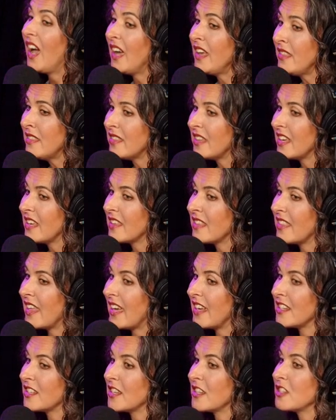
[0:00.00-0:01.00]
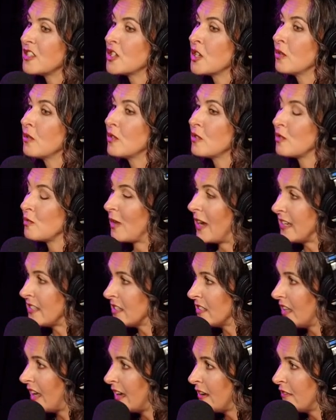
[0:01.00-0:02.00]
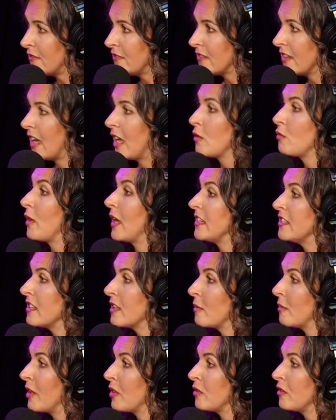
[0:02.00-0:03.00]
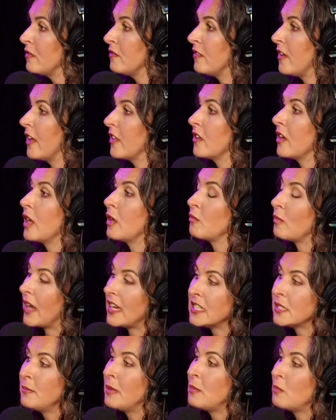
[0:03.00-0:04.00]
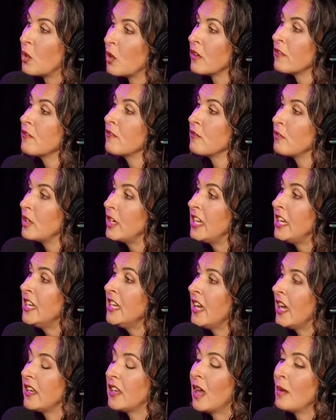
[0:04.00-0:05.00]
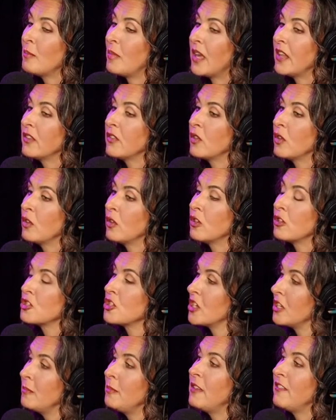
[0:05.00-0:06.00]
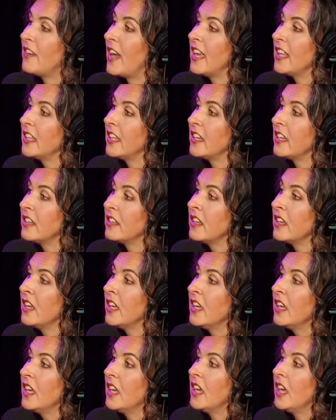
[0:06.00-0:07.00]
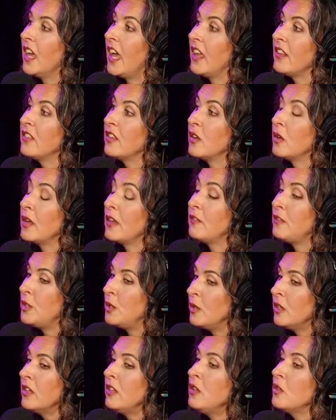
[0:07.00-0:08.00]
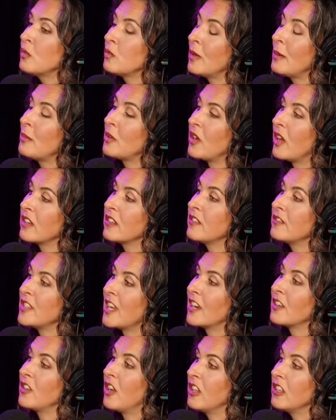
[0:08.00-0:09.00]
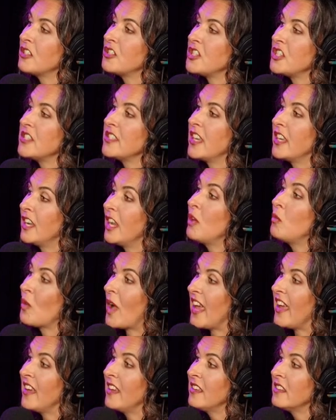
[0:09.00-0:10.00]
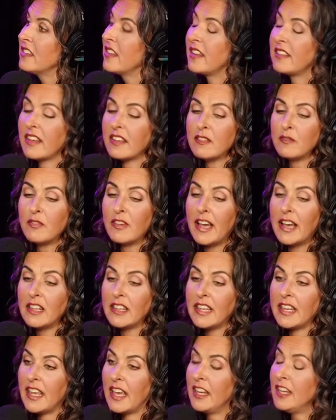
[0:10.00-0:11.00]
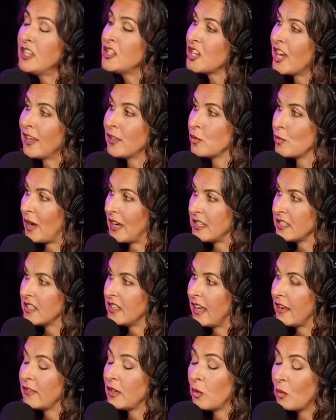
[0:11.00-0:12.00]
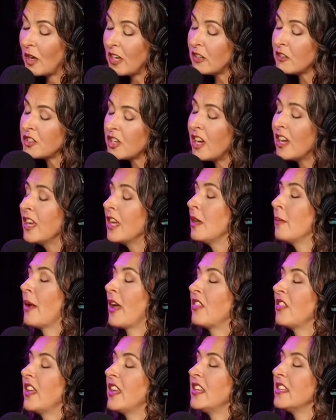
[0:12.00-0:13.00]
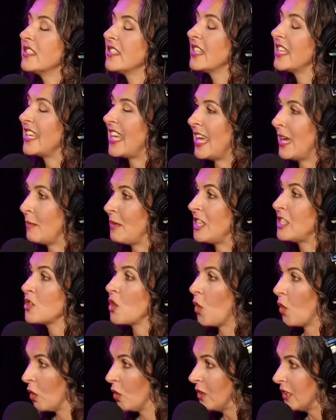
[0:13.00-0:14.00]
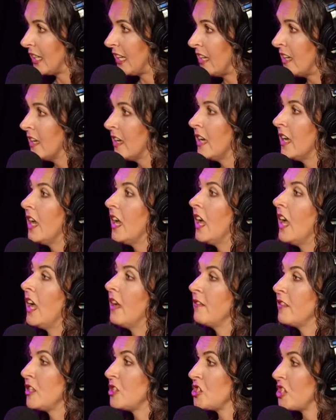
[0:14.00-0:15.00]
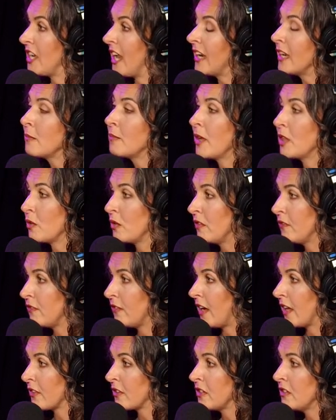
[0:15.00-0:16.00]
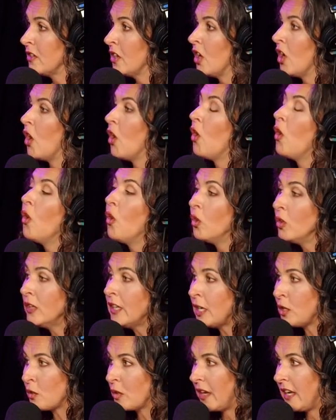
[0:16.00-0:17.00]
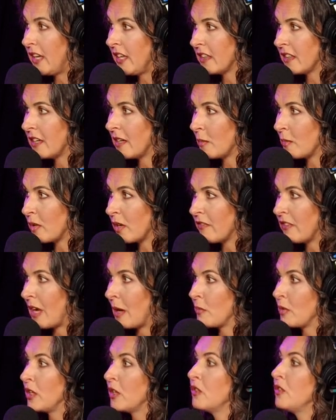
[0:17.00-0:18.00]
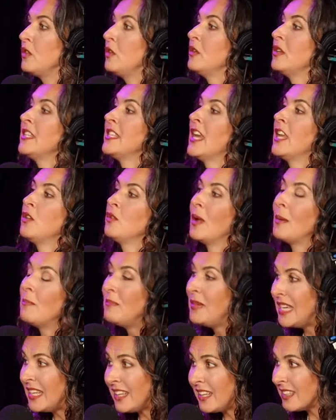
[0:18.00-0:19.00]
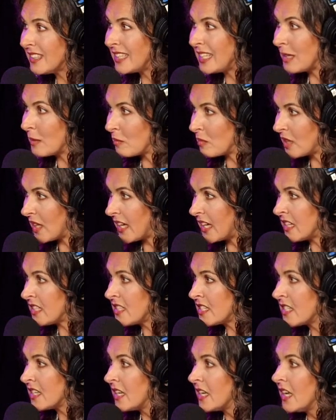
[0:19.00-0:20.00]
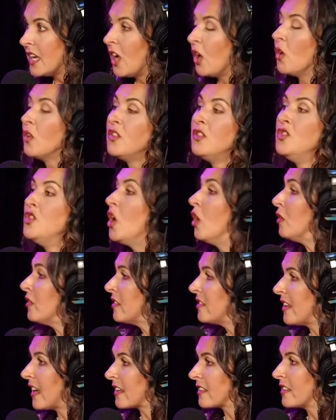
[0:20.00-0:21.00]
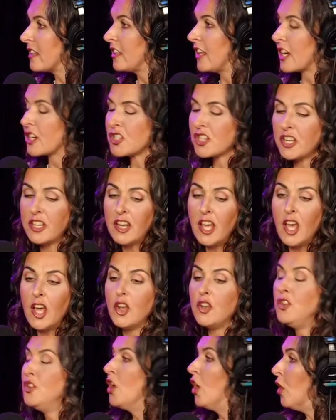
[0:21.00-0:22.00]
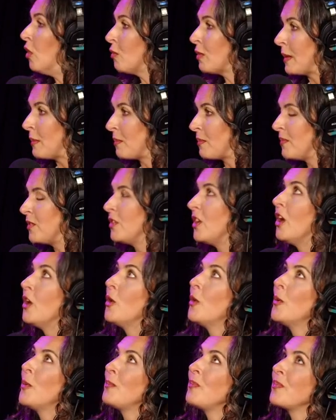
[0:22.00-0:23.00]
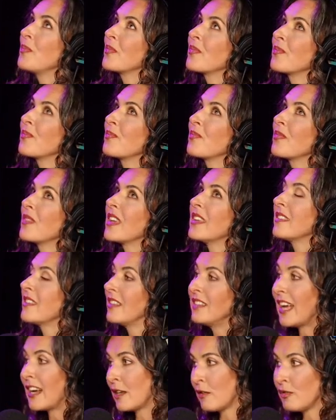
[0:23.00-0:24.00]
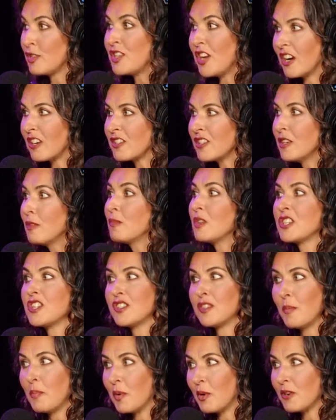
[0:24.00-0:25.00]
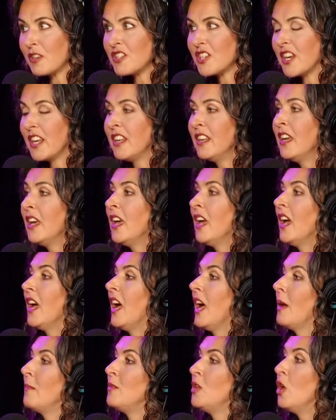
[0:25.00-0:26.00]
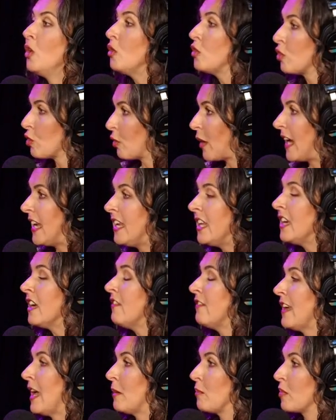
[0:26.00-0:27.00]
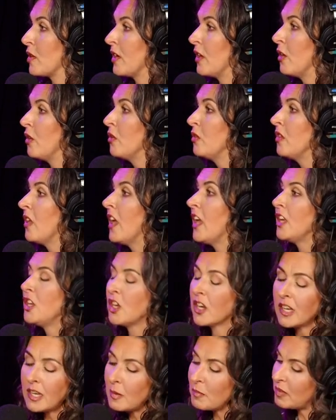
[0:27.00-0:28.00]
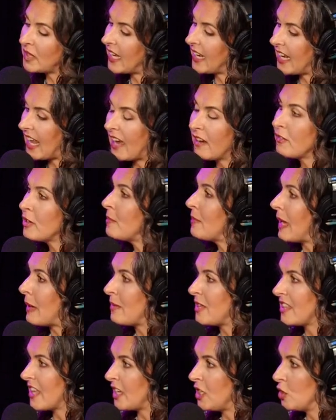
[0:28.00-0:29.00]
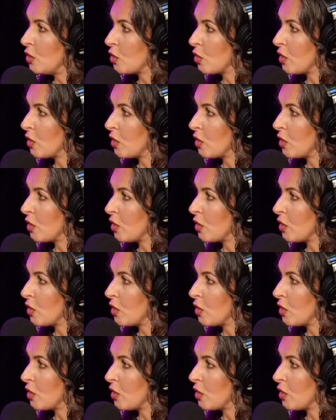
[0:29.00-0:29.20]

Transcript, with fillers: I think that children's right to life and right to their mother and father and right to be born free and not bought and sold shouldn't be violated. And so if you can use reproductive technologies in a way that doesn't violate any child's right to life. Now what you're talking about then is the gametes only of the genetic mother and father, only creating the number of embryos you intend to immediately implant, no sex selection, no re- no selective reduction, which is abortion, um, no grading of embryos. You're going to implant every baby that you